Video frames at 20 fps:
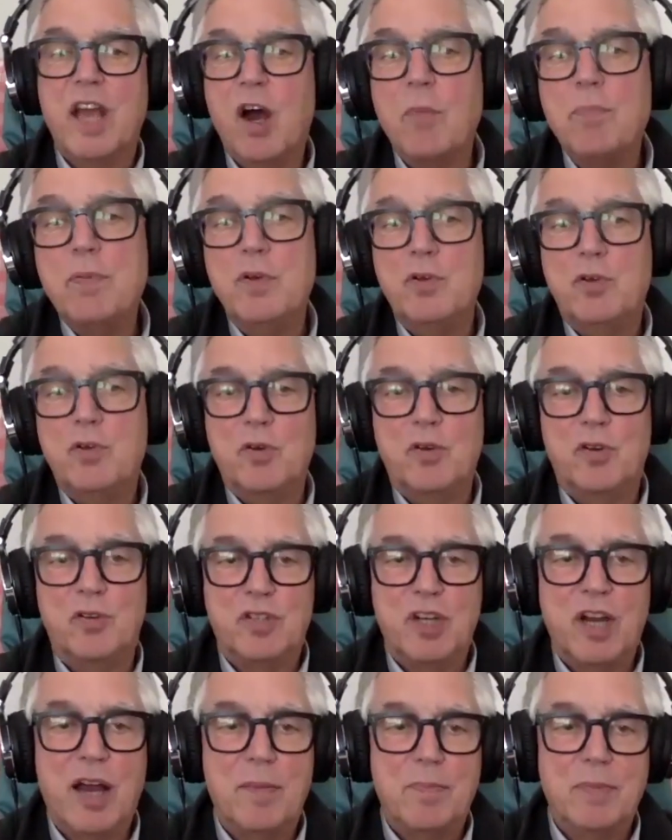help you do your
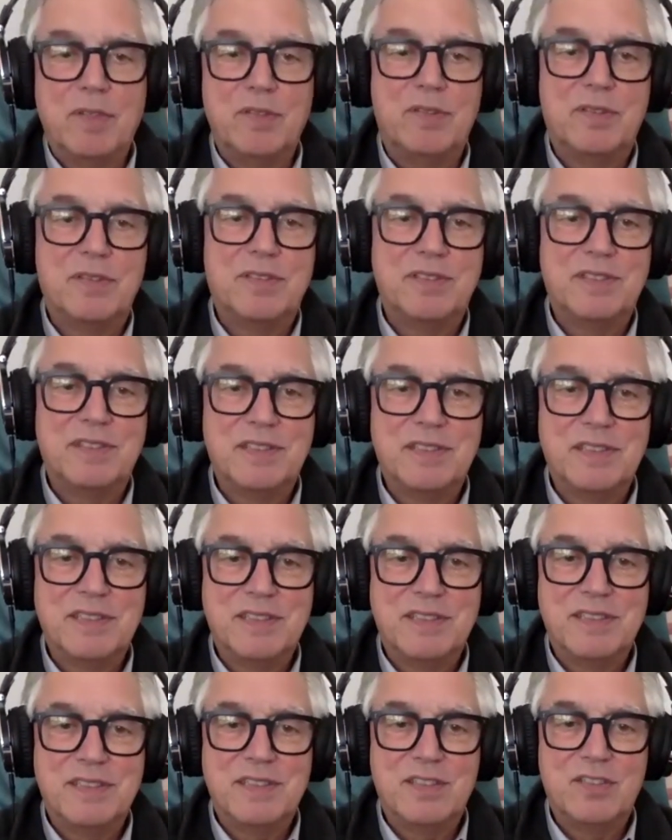job is
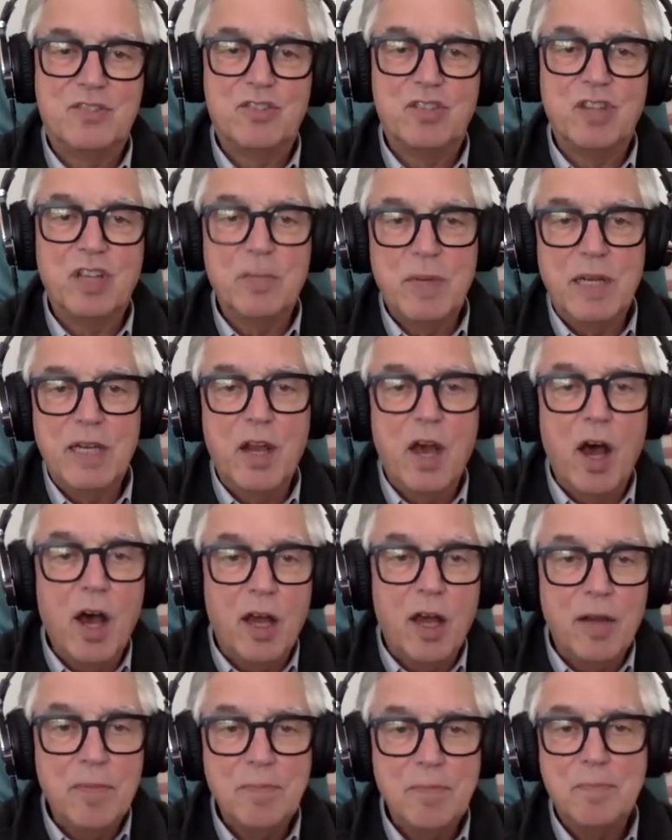slim and
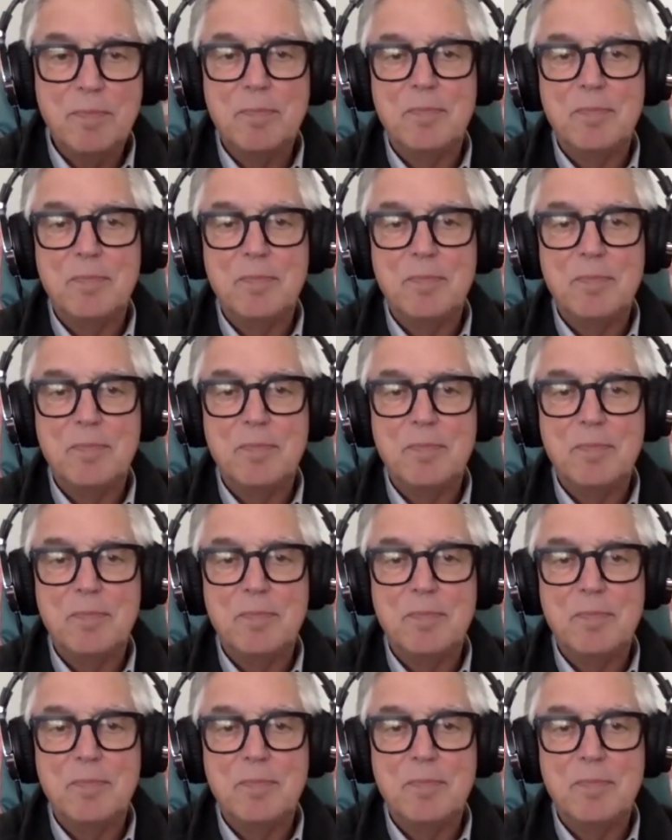none.